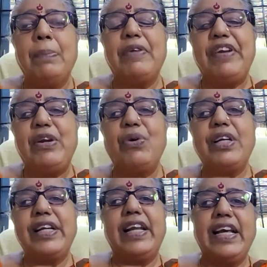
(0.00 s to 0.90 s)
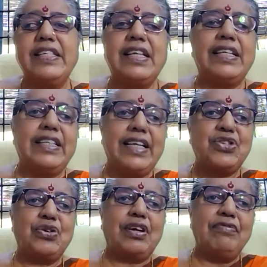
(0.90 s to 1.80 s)
But we don't realize that it has
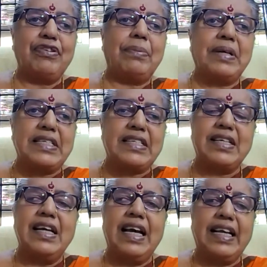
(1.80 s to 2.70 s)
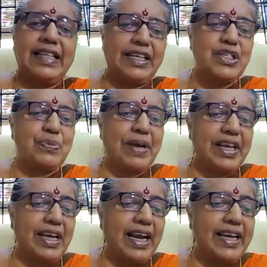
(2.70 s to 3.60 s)
to come from us. And that is
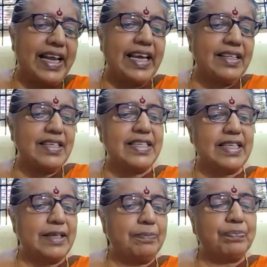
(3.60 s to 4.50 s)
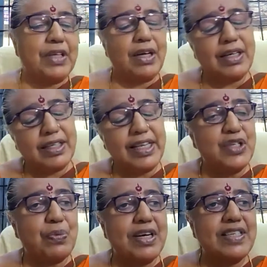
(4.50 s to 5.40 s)
why I like
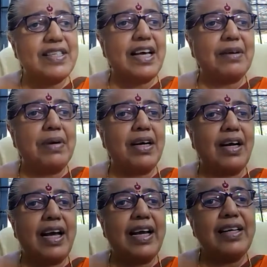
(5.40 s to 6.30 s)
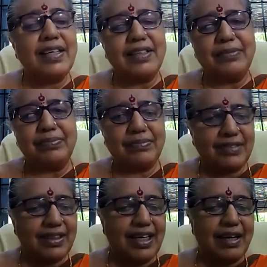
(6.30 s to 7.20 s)
these words Dharma and
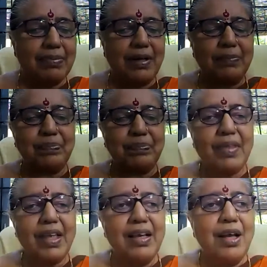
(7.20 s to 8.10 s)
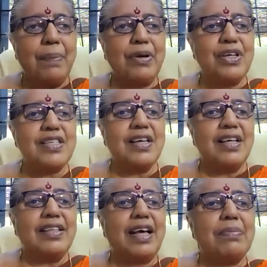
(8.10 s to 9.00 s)
Karma. Because
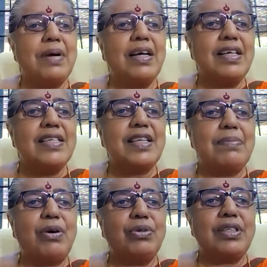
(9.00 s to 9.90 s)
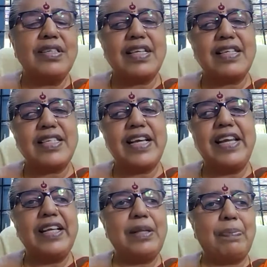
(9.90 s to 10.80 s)
Dharma is about
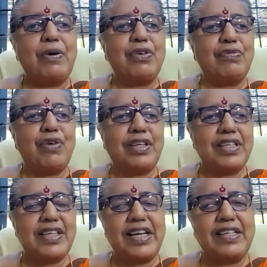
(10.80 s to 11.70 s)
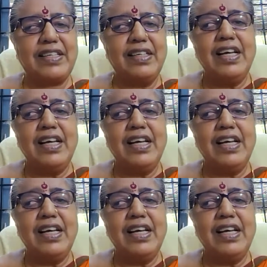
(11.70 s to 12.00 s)
sustaining the power of what is right.